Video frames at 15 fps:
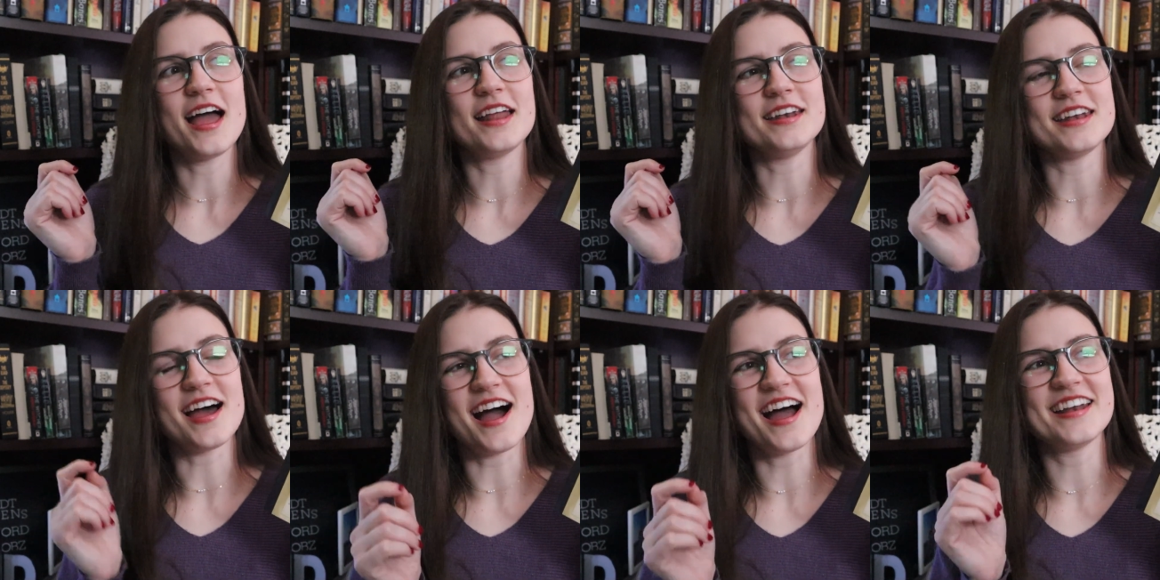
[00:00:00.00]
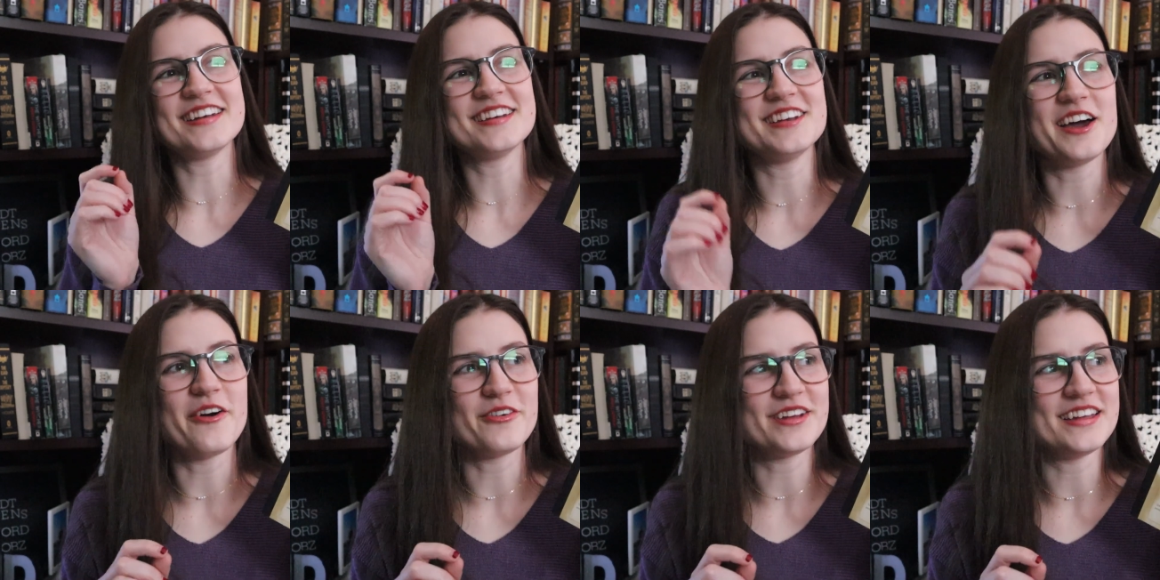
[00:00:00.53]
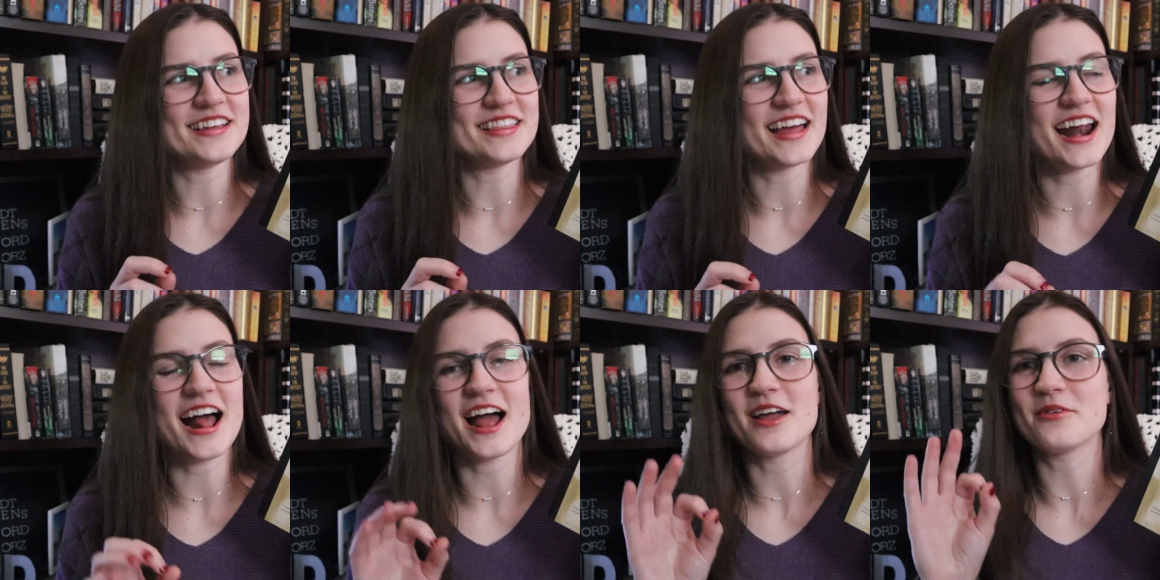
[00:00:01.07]
not knowing
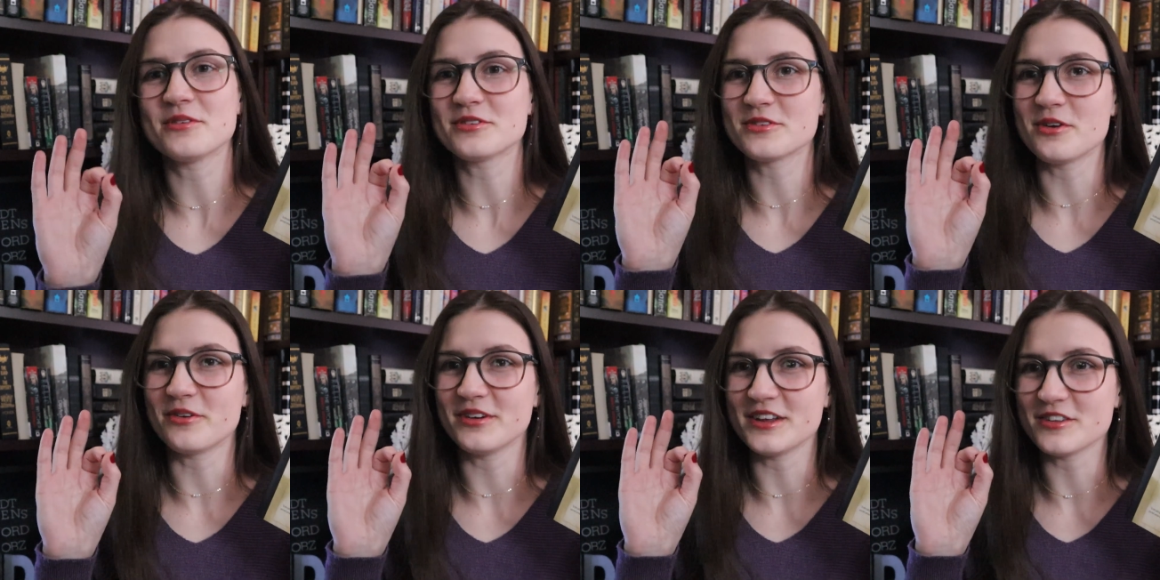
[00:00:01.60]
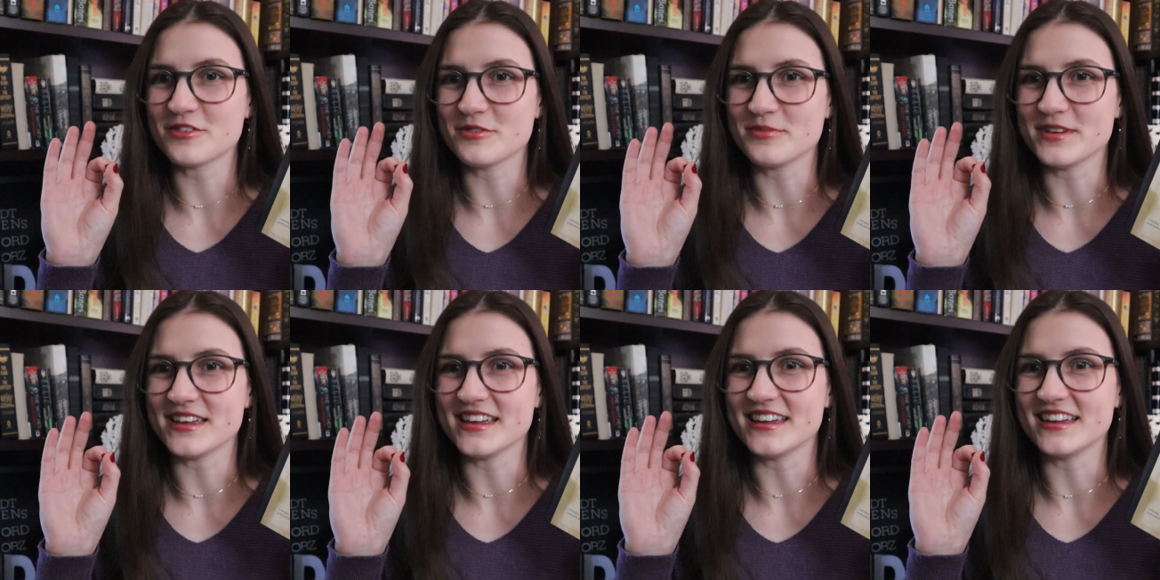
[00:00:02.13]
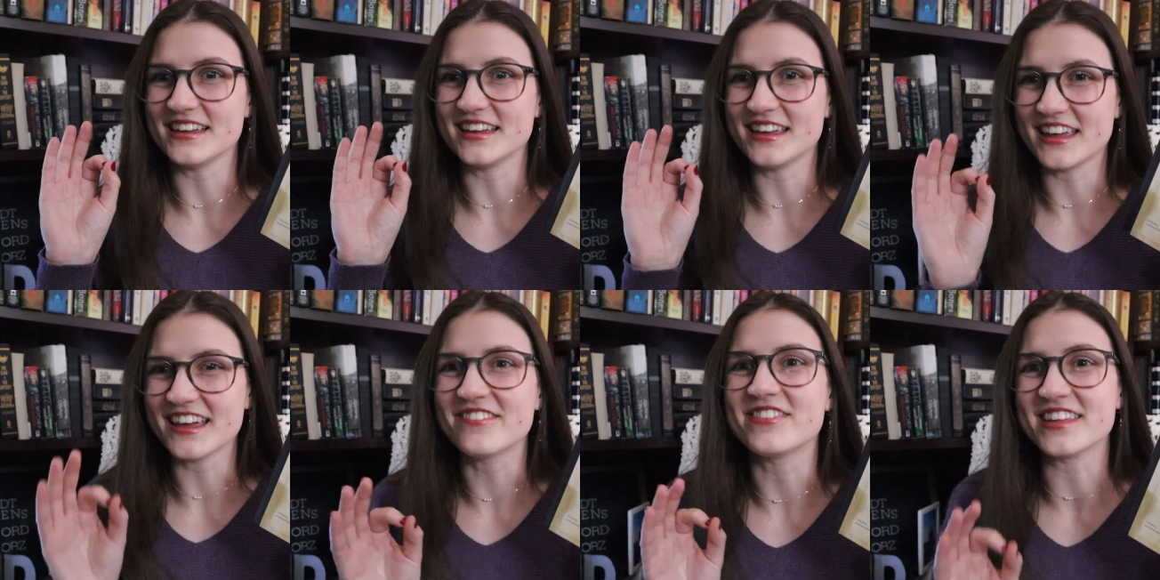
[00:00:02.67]
that I was going to be
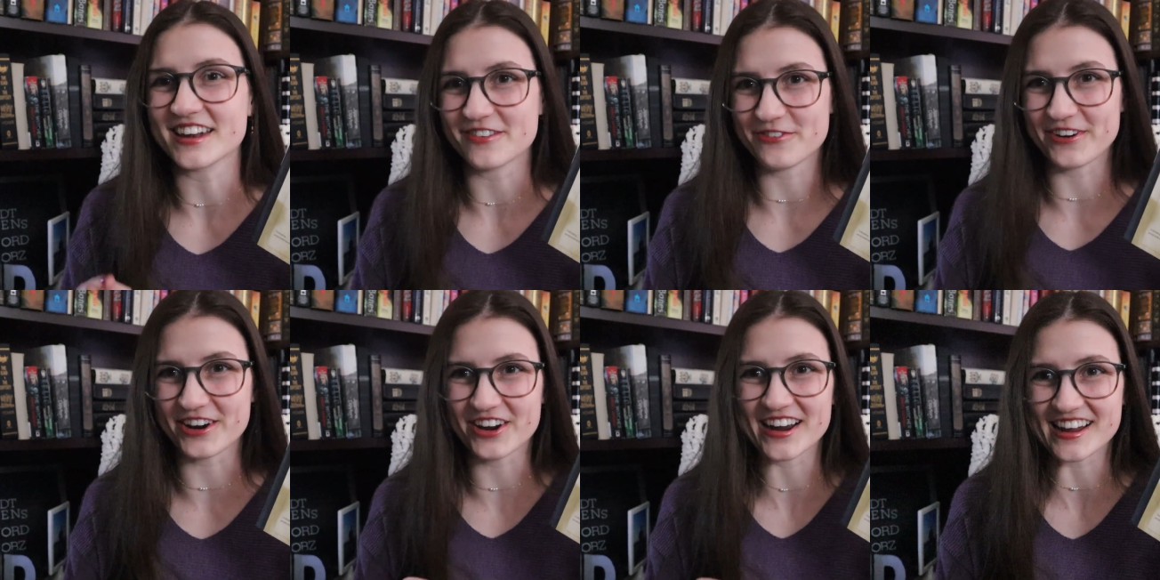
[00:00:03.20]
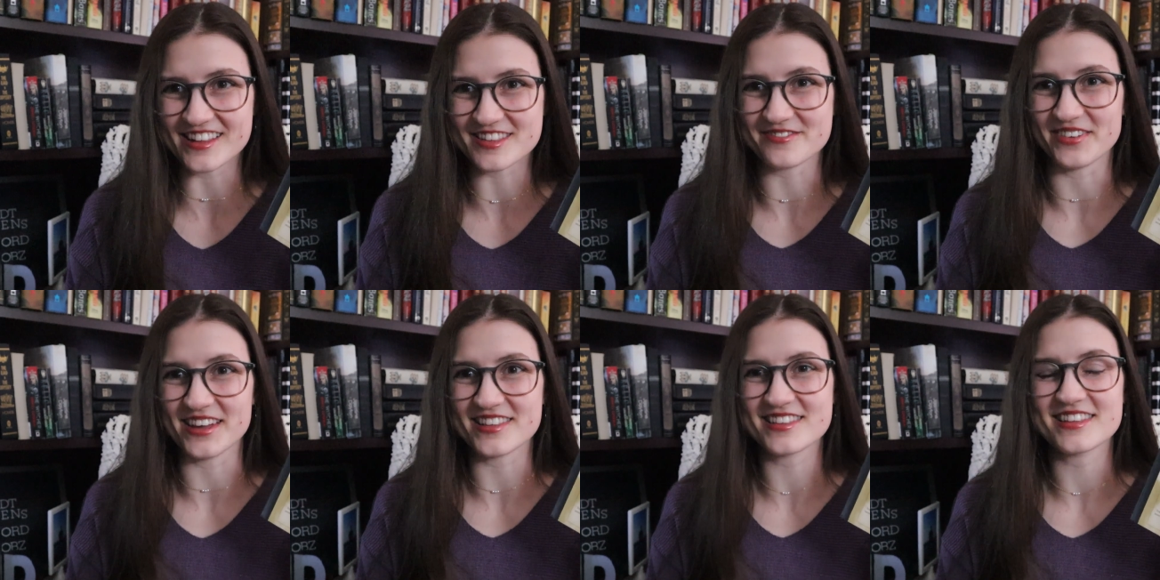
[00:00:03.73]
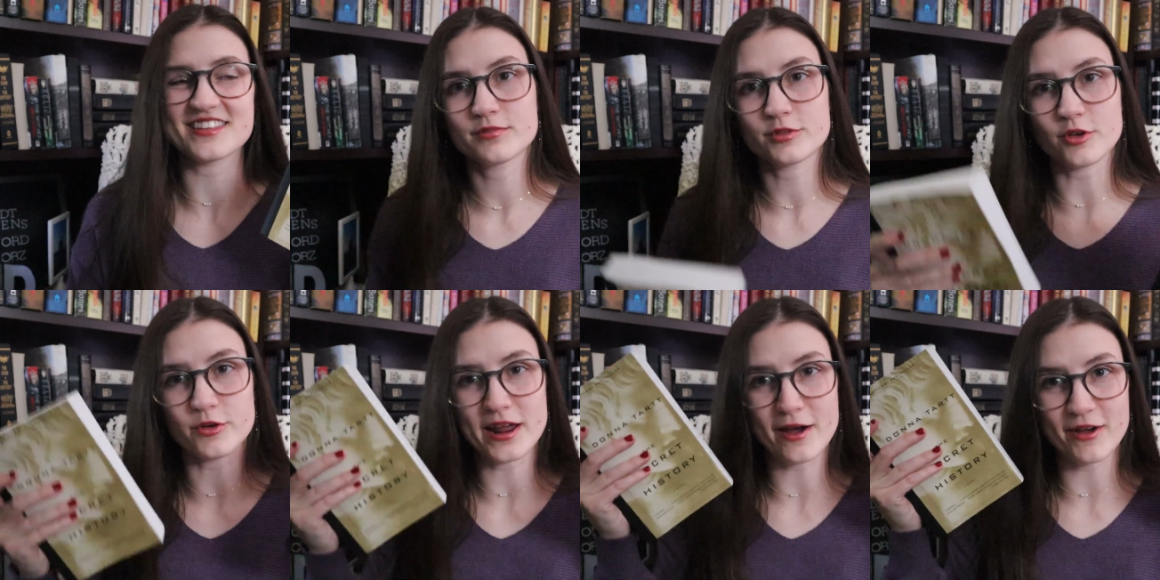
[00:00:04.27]
gifted it for Christmas.
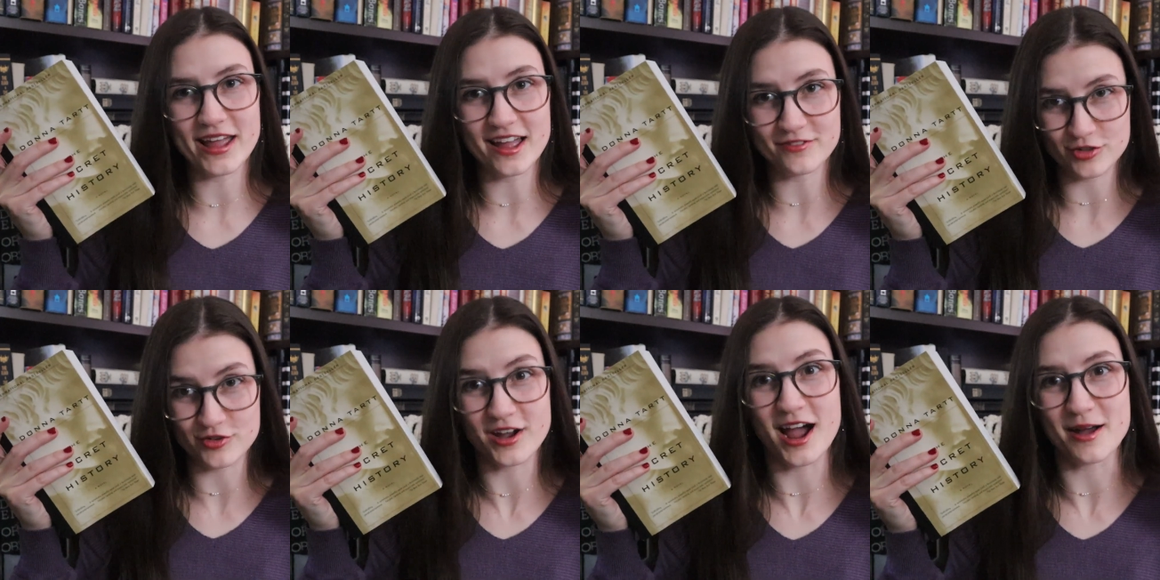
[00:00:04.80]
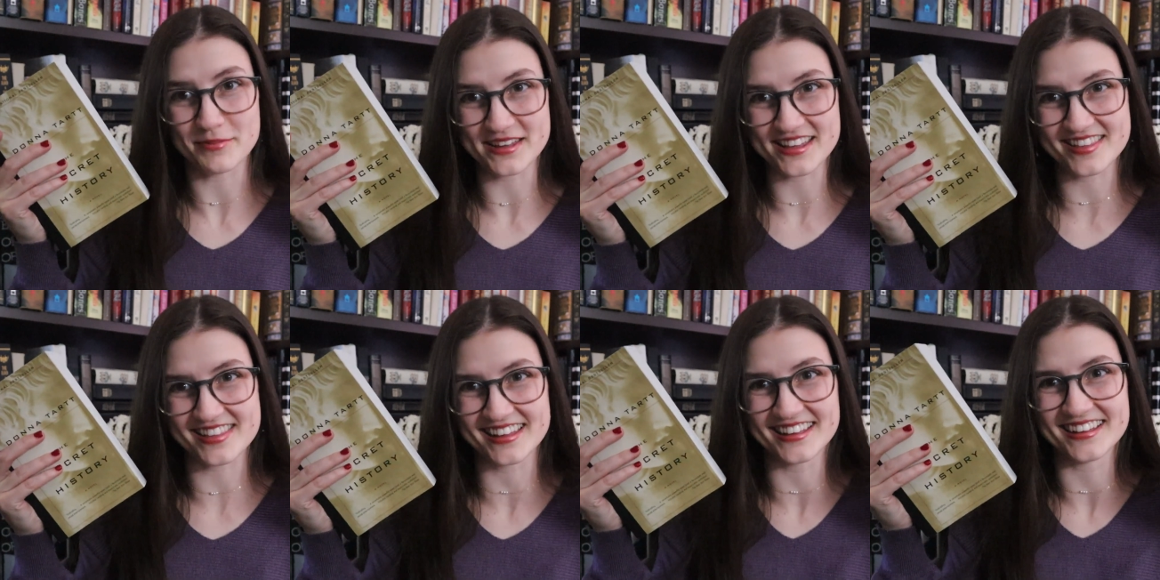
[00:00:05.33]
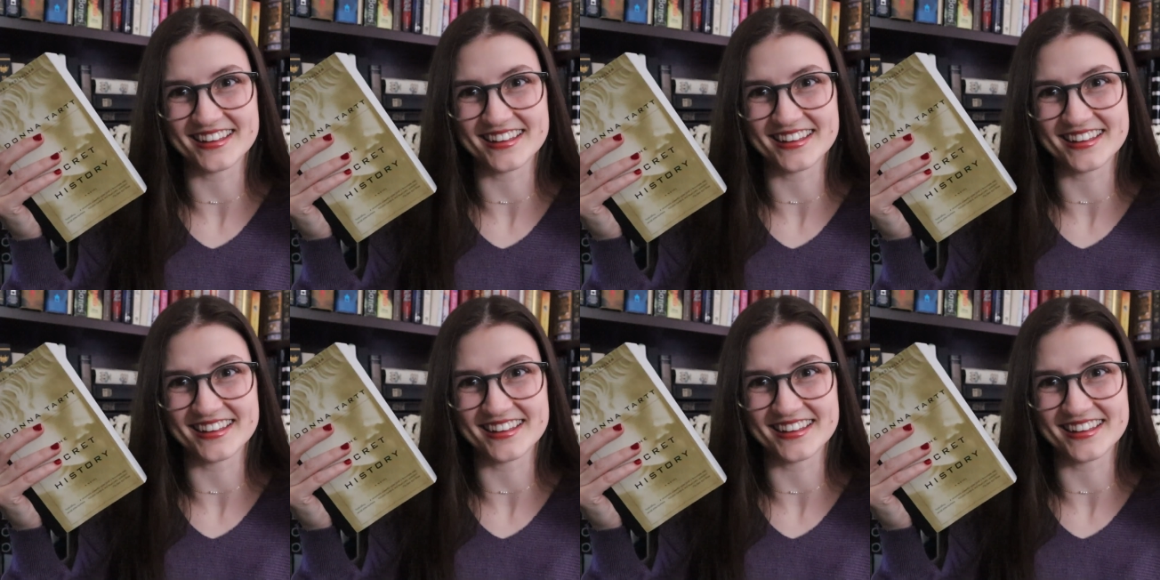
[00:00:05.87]
So now I have 2 copies.